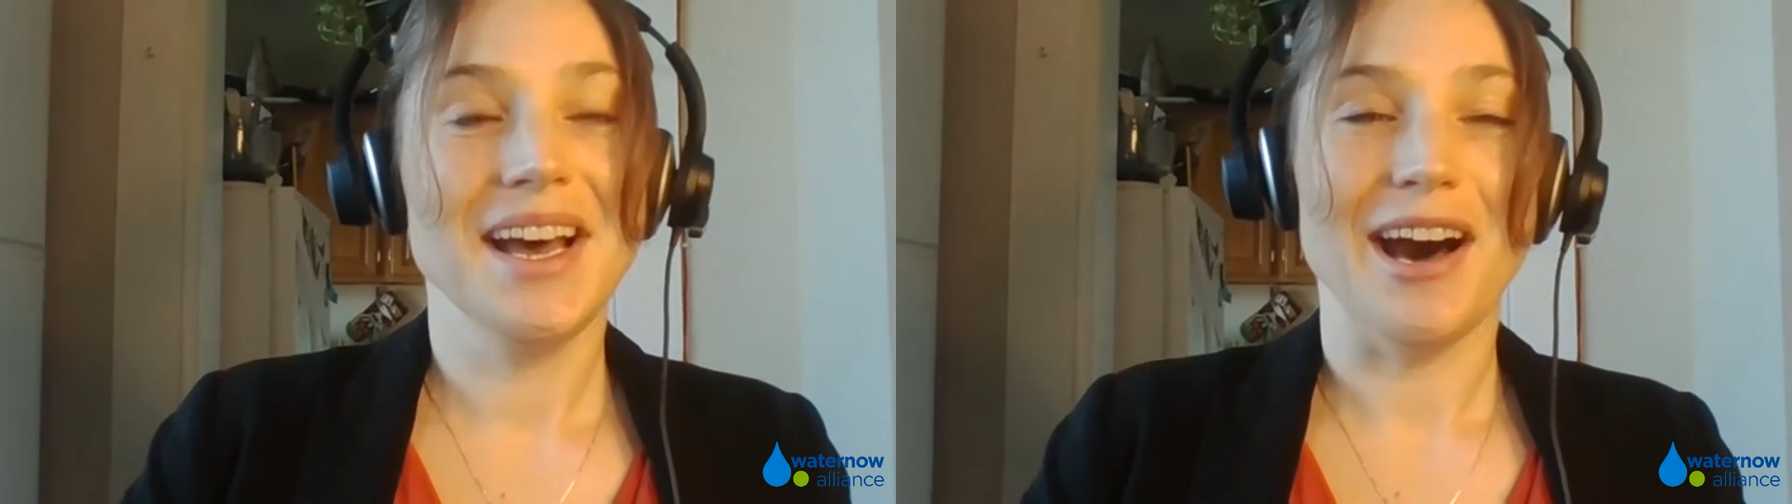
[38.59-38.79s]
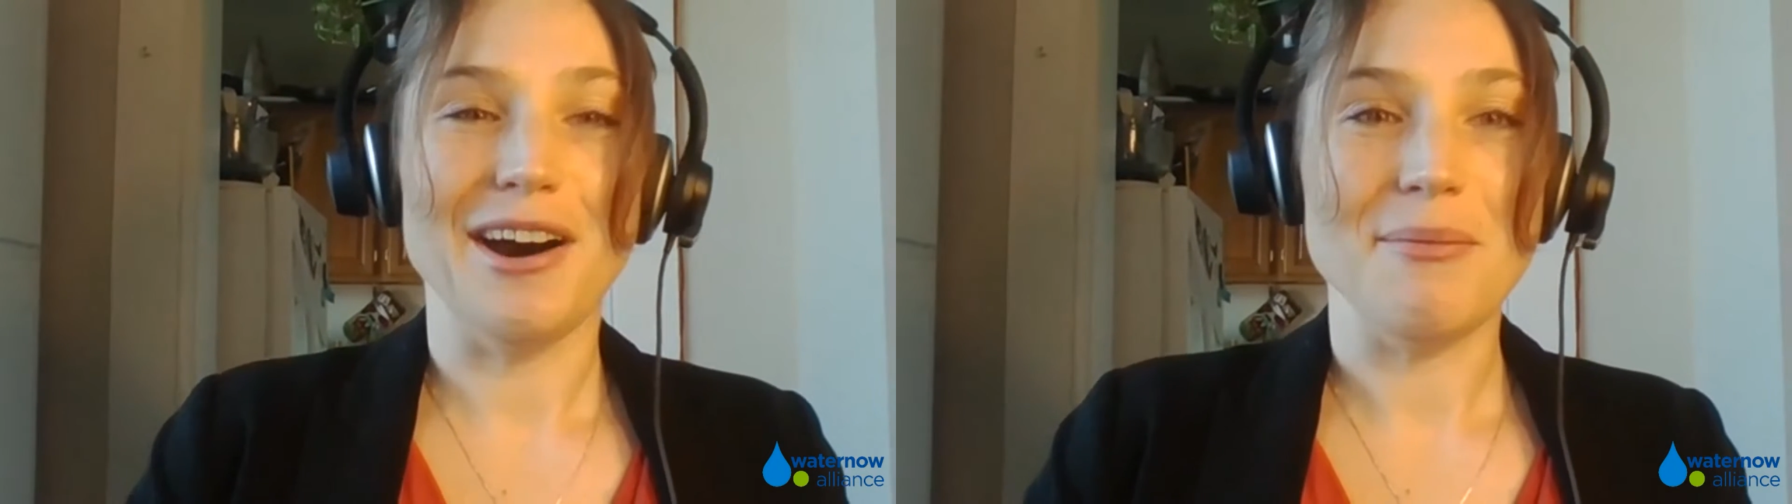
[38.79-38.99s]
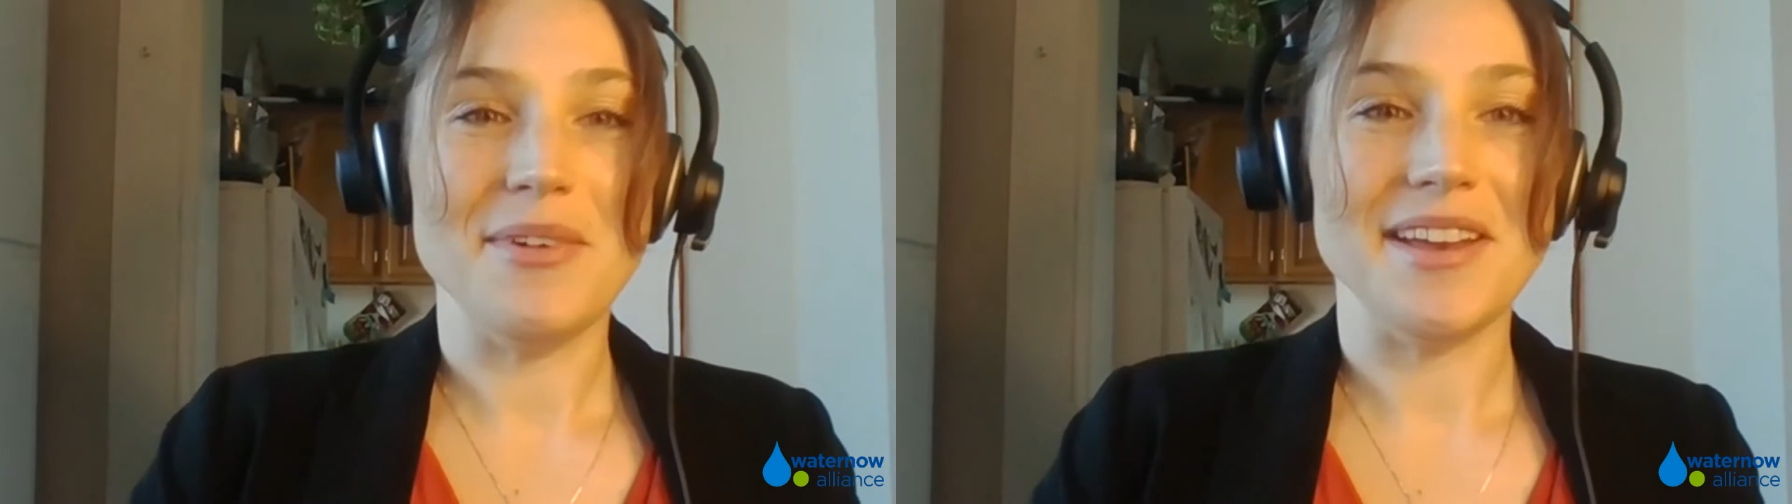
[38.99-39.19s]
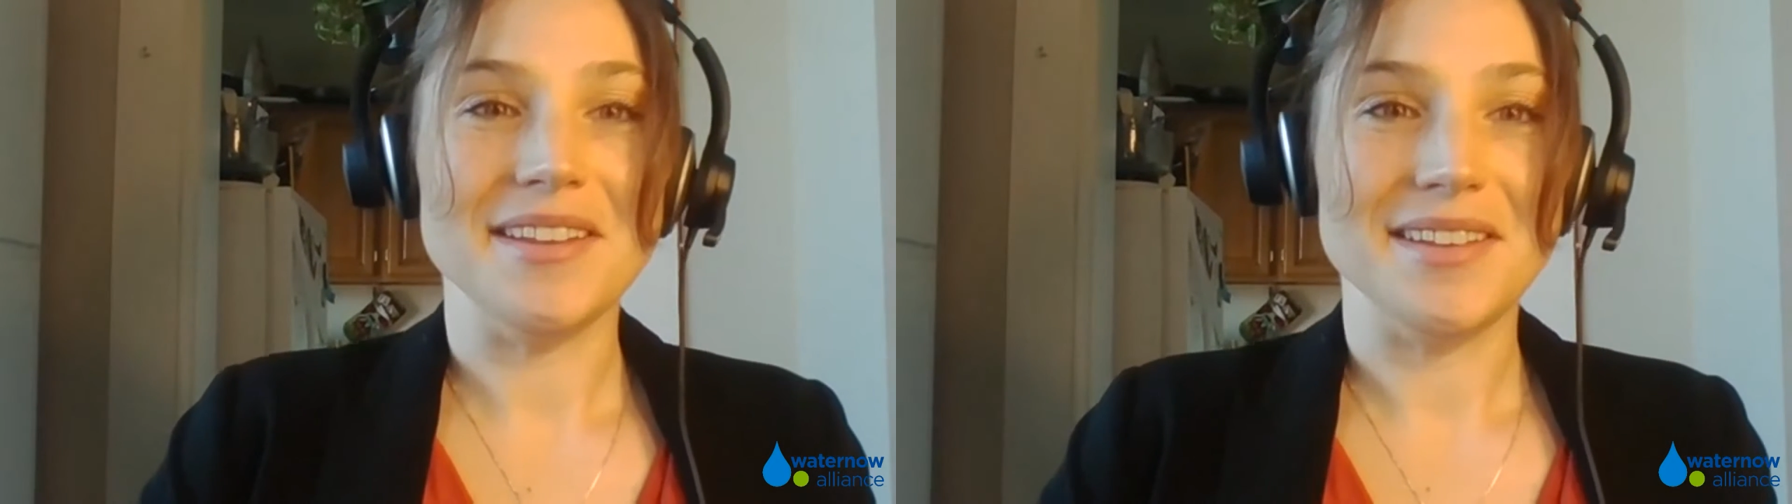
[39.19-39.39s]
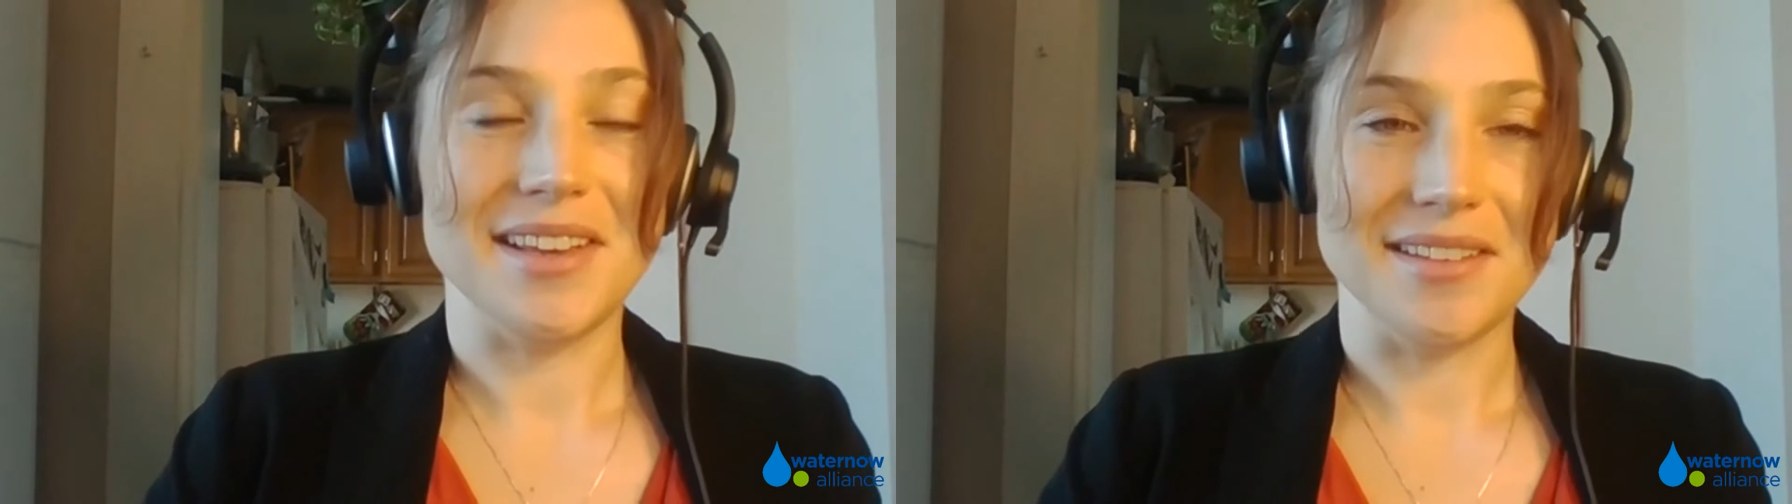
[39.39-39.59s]

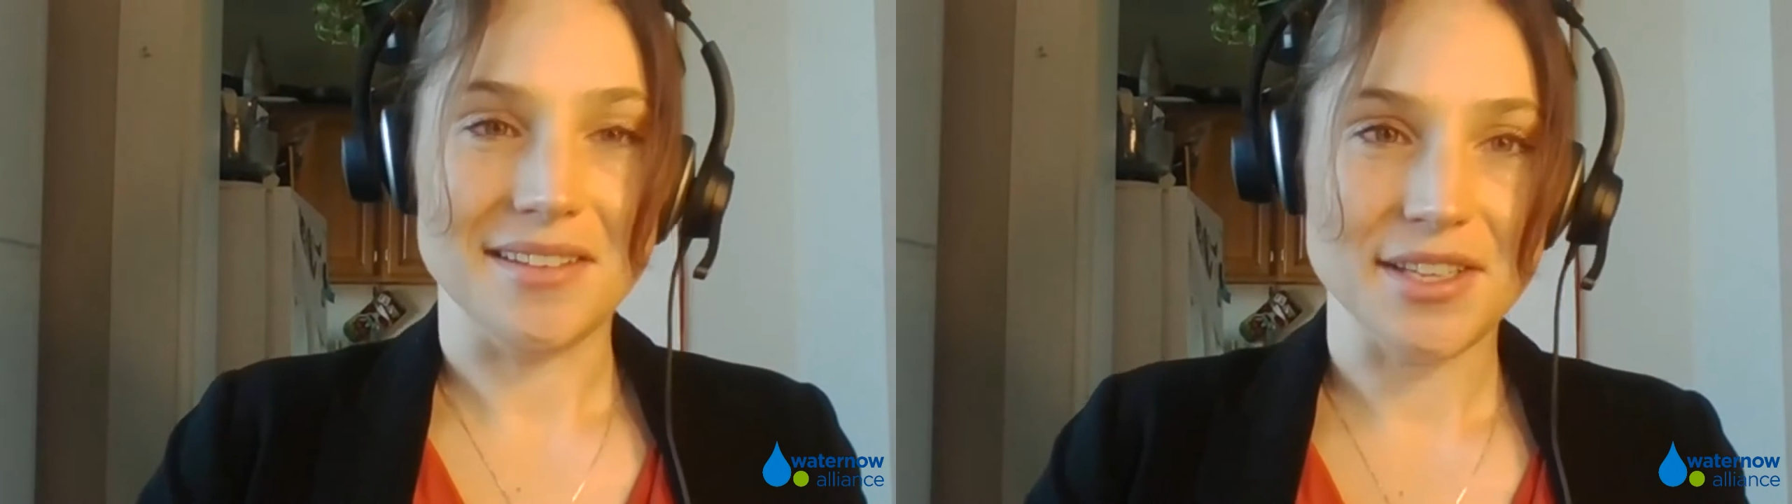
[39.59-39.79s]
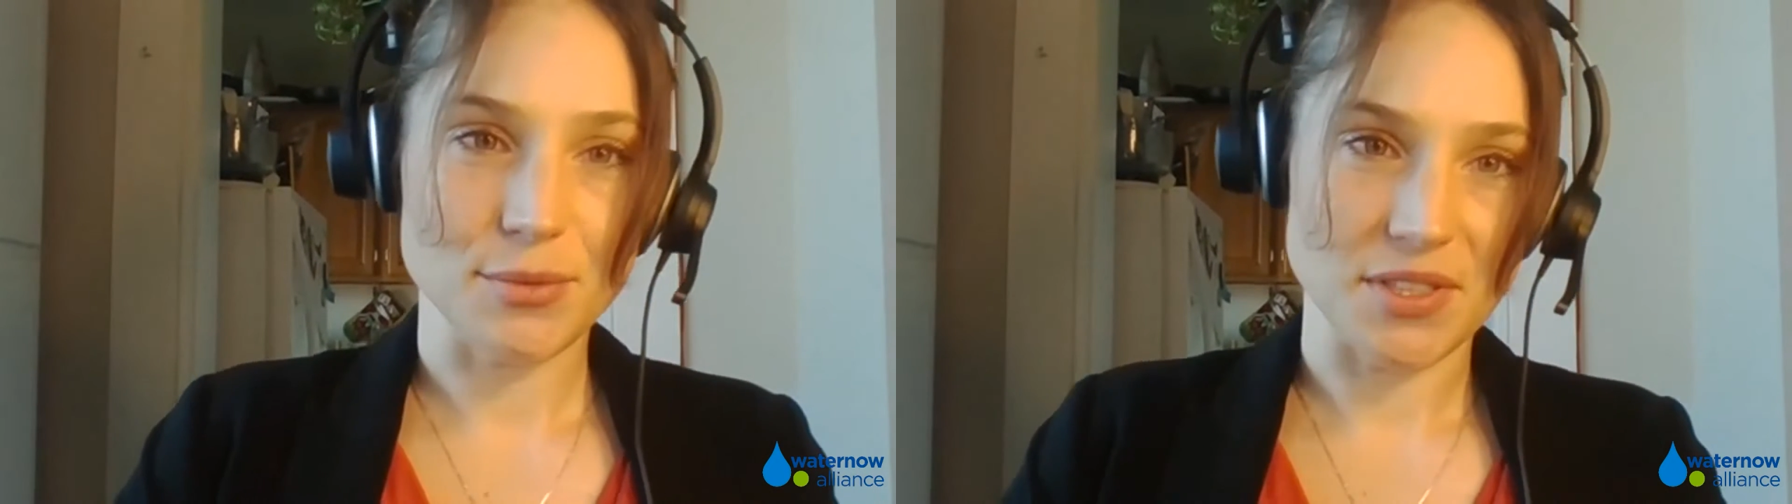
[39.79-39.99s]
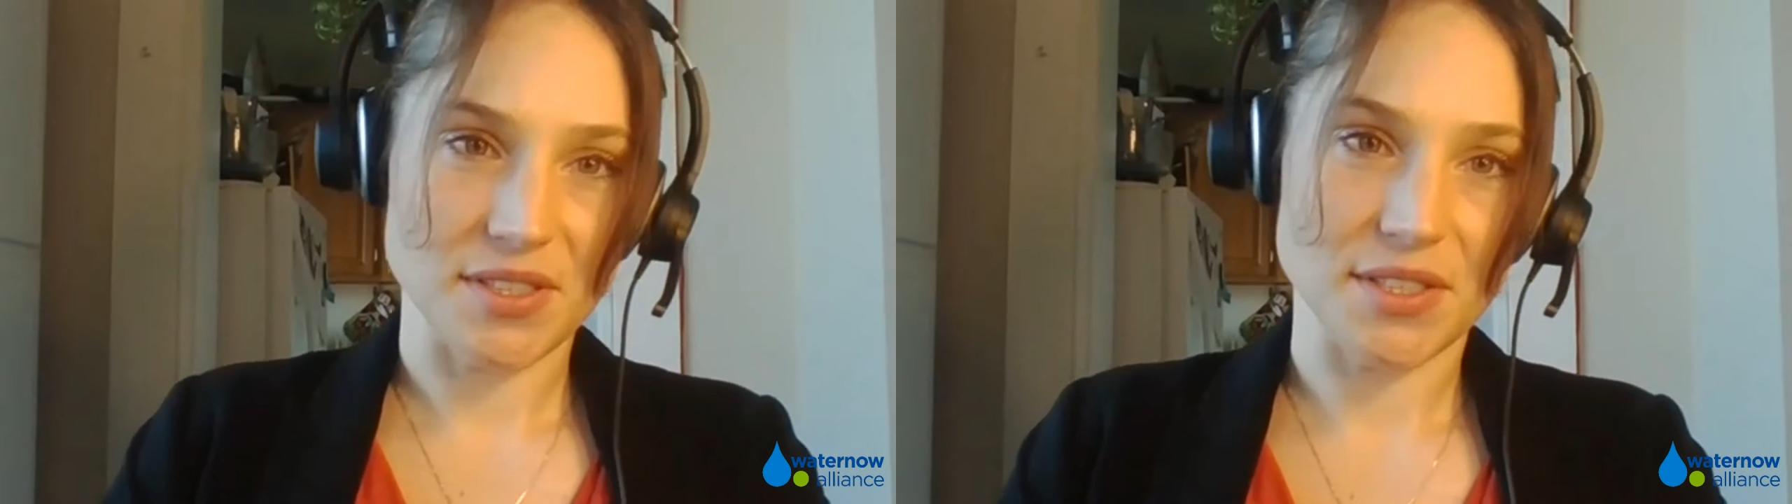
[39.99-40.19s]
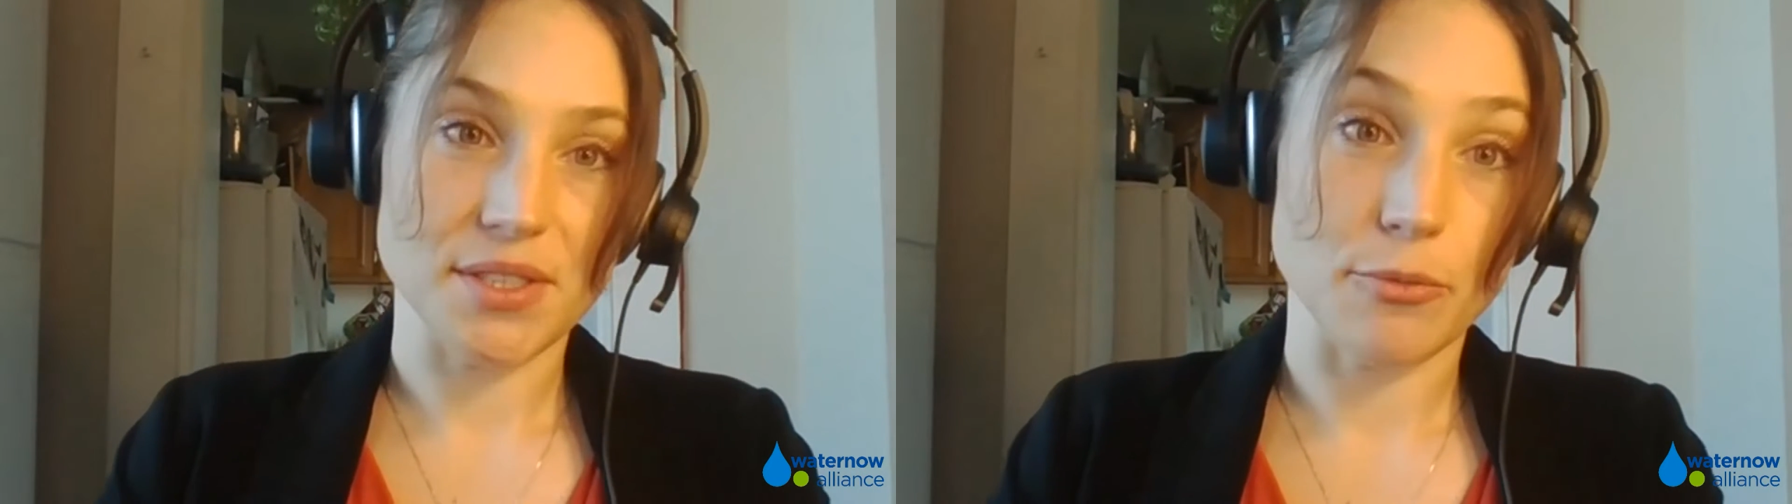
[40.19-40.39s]
and this was a series